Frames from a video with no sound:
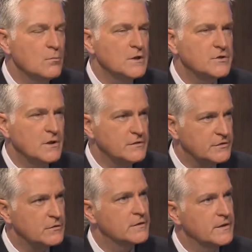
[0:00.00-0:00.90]
much
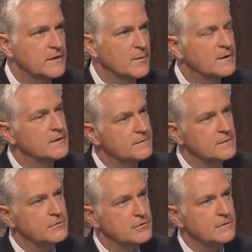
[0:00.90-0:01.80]
uncertainty about the
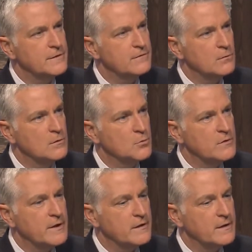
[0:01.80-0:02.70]
future of the
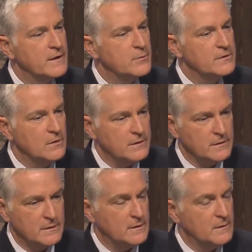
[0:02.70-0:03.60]
Affordable Care Act. We talked
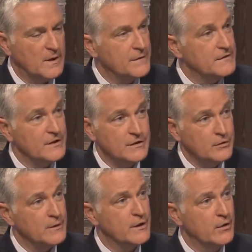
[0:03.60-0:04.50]
uh, about this a
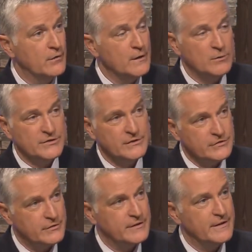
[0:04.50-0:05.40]
year ago. There was
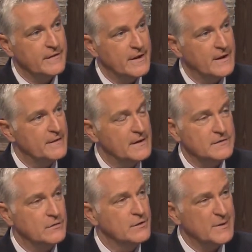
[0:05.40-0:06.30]
uncertainty then. I think
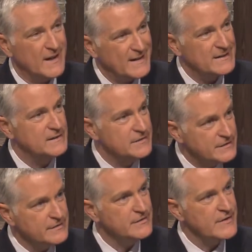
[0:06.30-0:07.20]
it's only been heightened
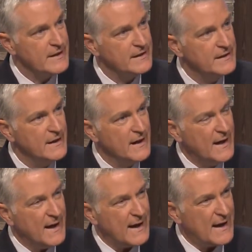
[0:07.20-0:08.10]
since then.
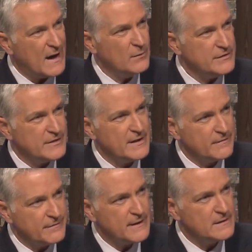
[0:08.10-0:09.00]
How does that
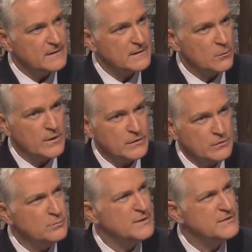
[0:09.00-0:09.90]
affect the way
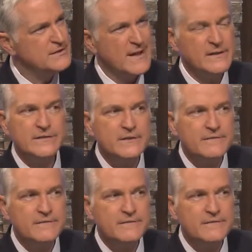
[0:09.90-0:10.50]
you do business? How does it